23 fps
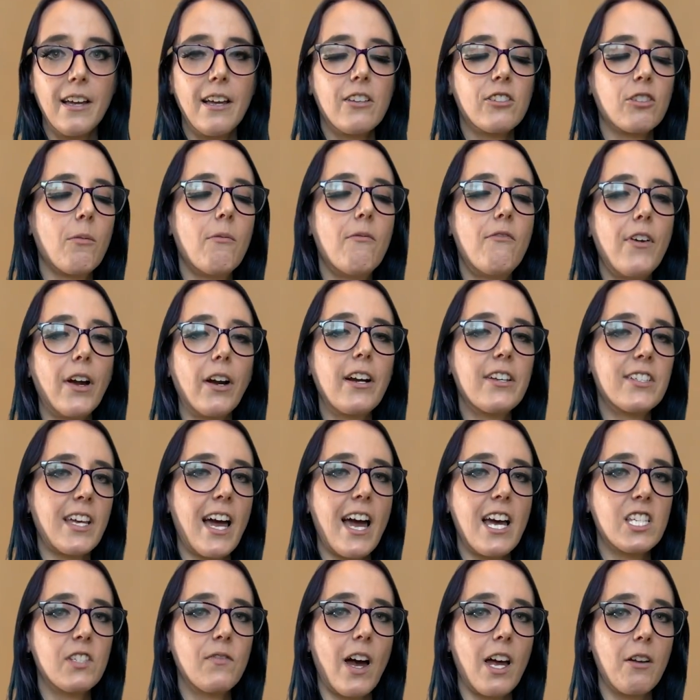So I'm very
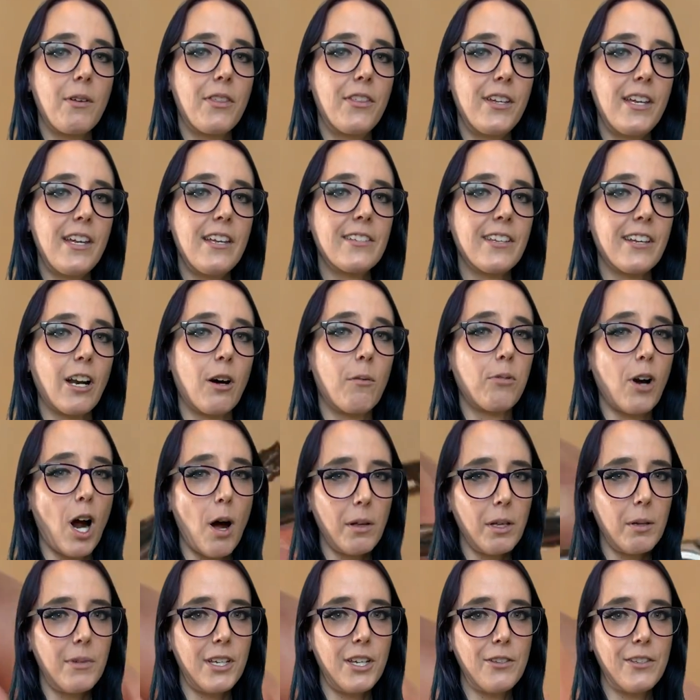satisfied with these, and I'll
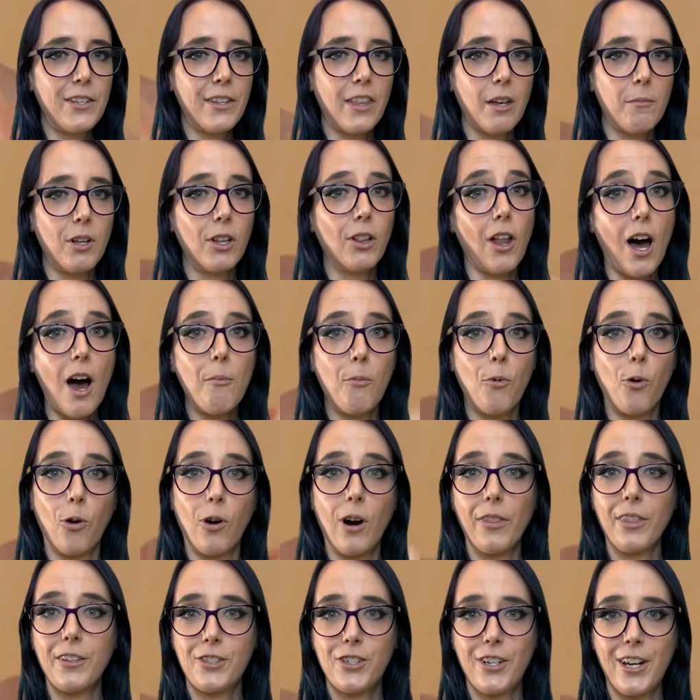probably be using them a lot more
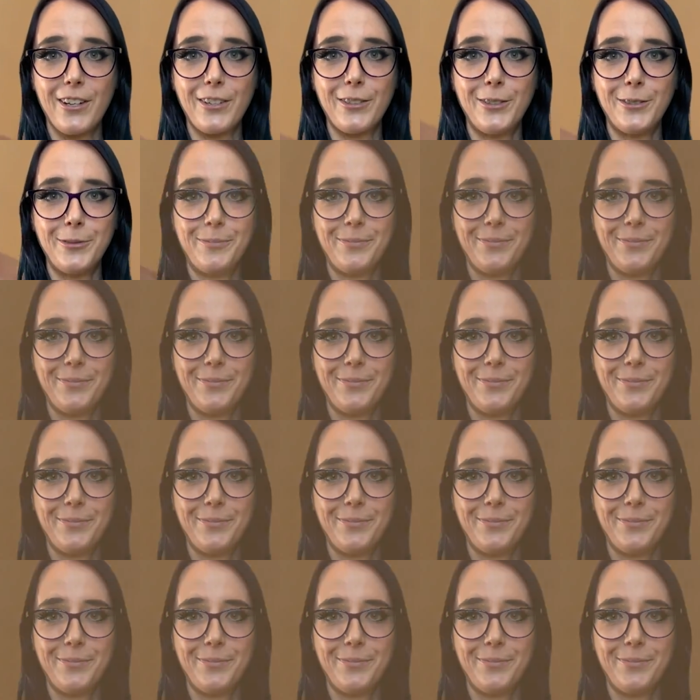on the channel.